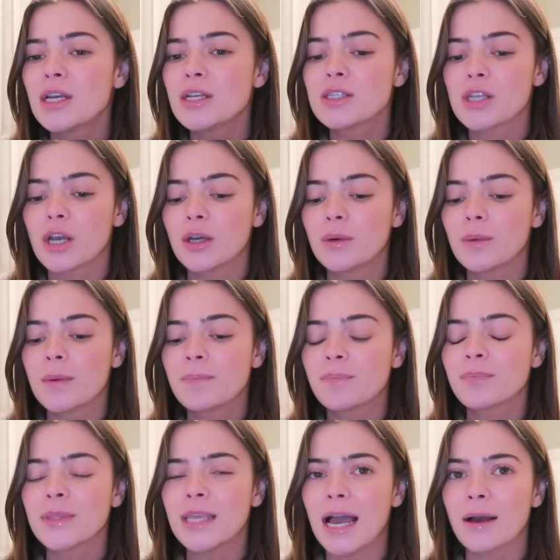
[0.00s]
So
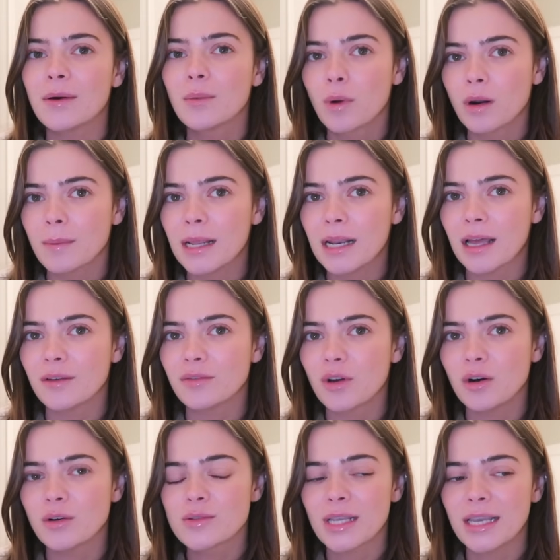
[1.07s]
yeah, one of my life
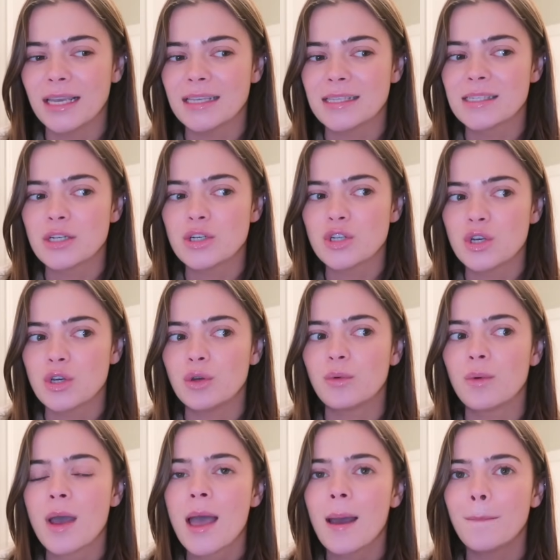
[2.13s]
goals is
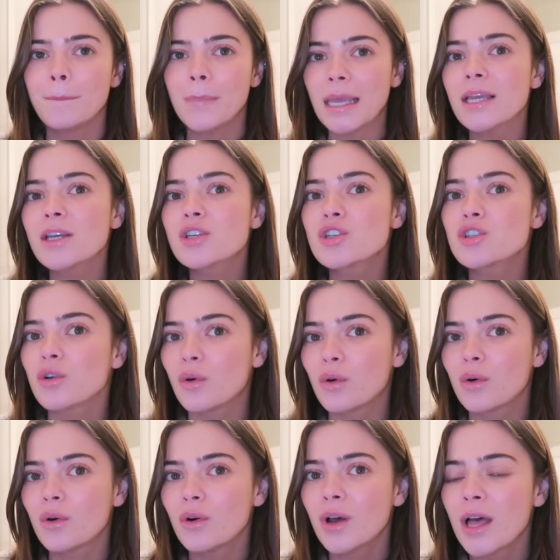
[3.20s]
to make
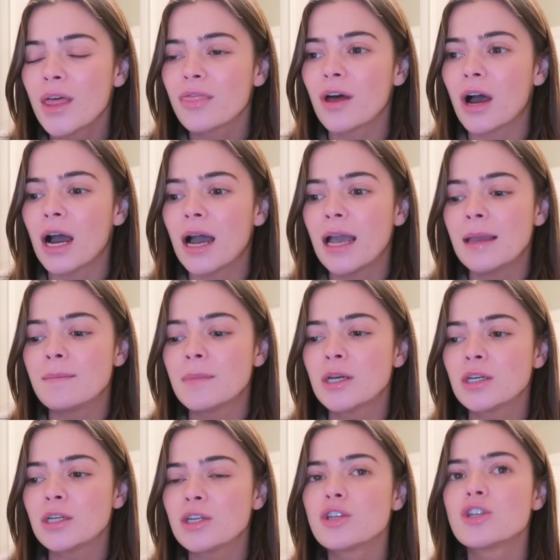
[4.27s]
sure that I'm
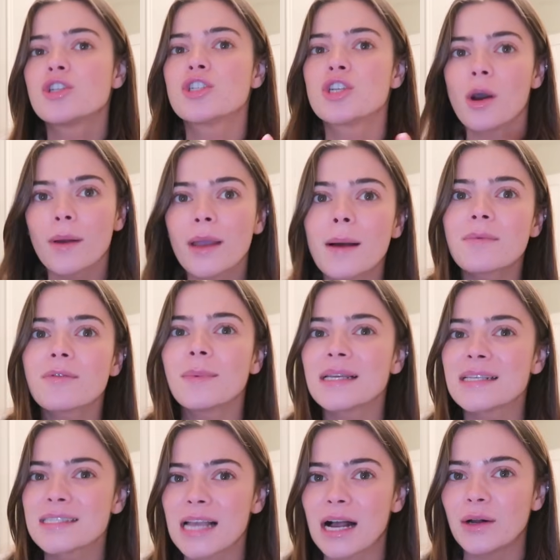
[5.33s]
showing up for
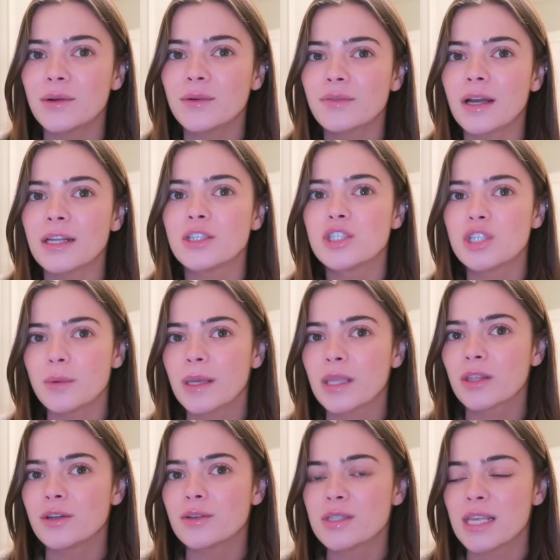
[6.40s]
myself and
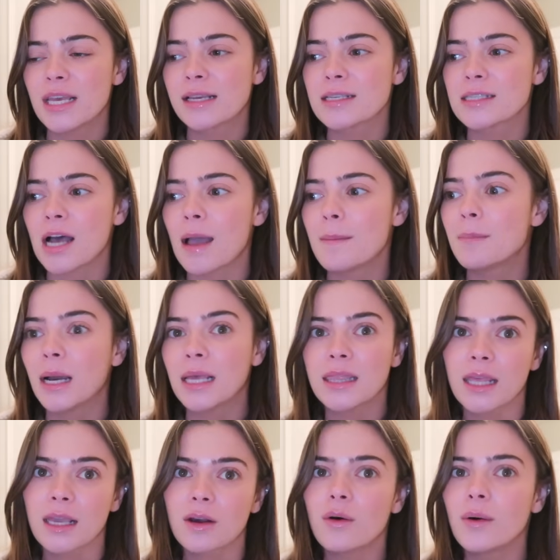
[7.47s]
doing those things that I might
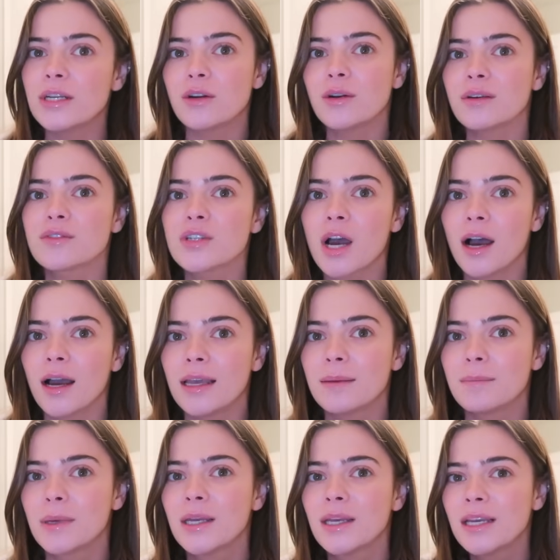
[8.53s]
think, oh, I don't have
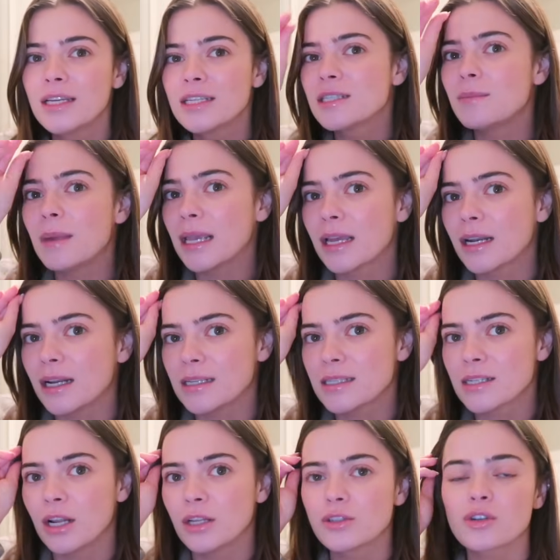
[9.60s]
time to make a
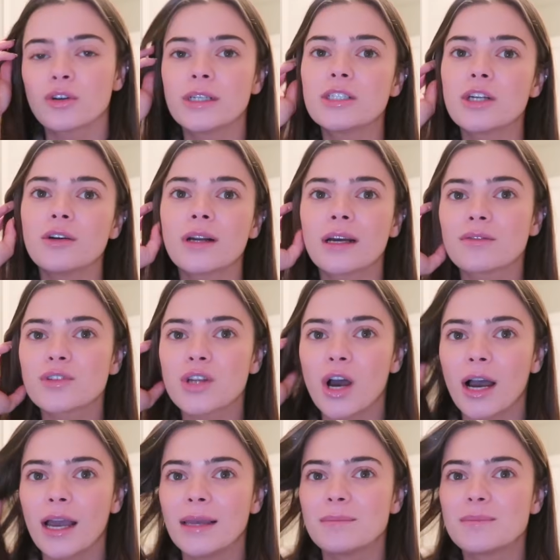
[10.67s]
nice lunch, or I don't have
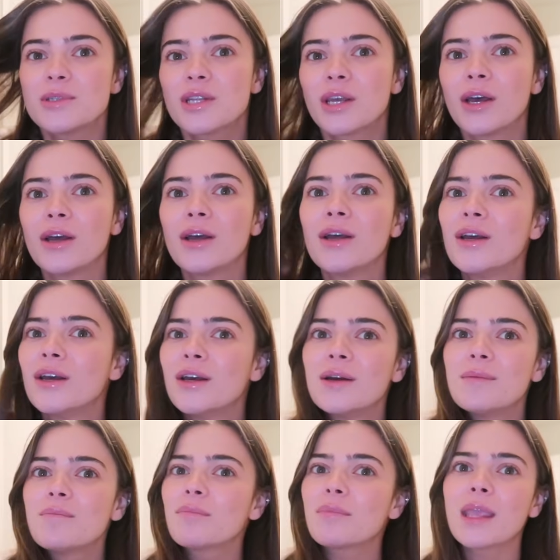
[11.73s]
time to
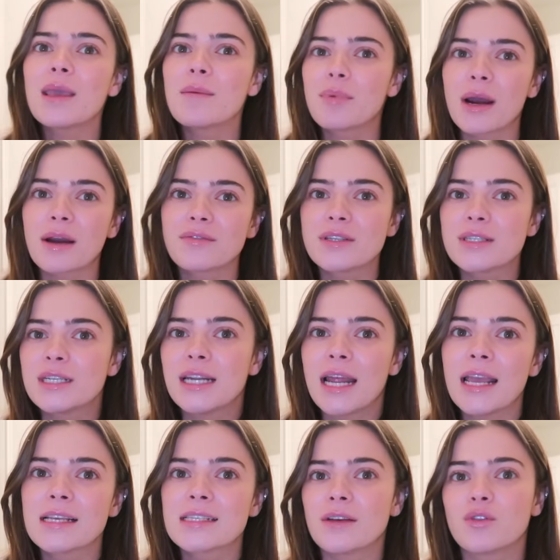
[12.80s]
eat breakfast
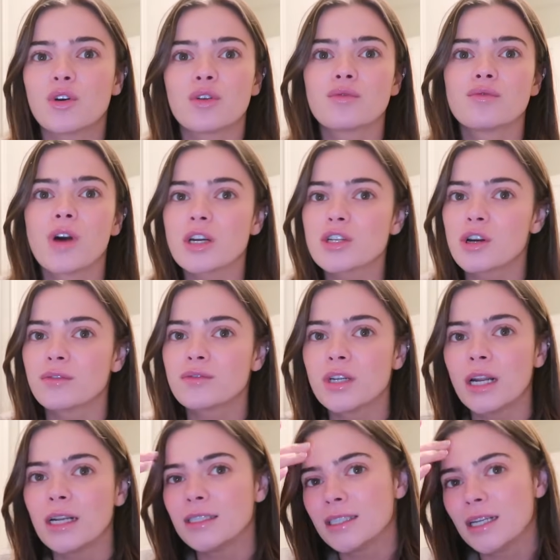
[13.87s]
today because I've got to rush off to
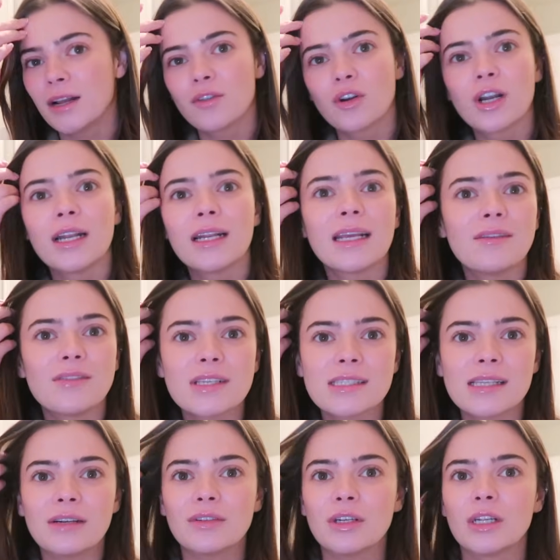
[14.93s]
London, I've got to leave at
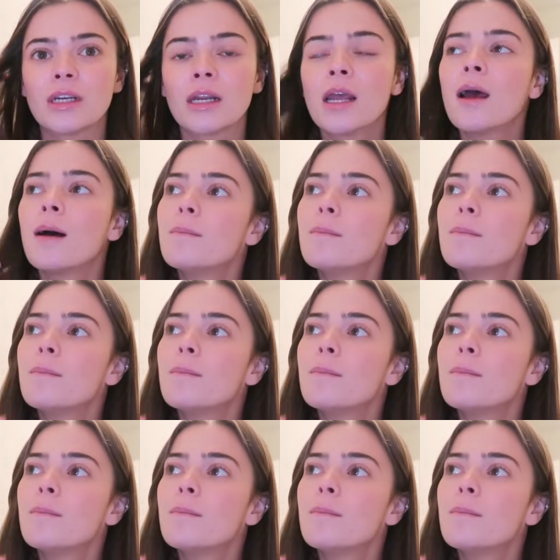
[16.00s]
7.